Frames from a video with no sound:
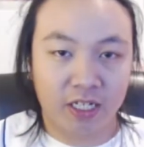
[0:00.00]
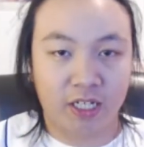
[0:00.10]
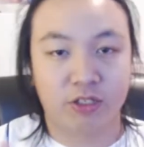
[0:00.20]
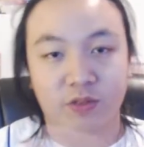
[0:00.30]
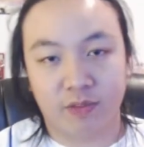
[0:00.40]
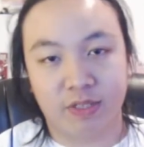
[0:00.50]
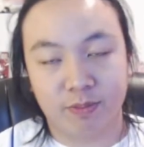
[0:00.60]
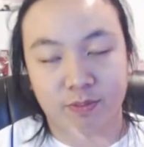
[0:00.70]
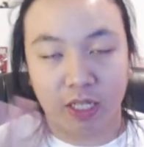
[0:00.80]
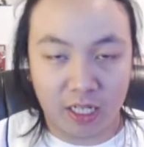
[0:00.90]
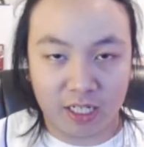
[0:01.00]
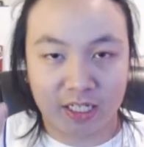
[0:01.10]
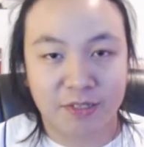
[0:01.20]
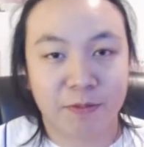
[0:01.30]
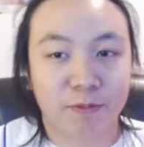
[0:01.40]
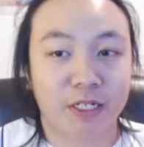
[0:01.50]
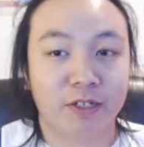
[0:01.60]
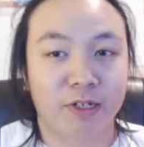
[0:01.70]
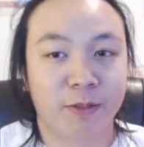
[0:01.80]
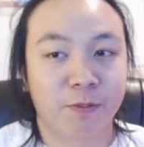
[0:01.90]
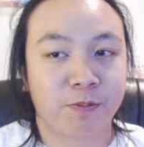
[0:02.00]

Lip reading: There's 5 of them. Haha. But anyway,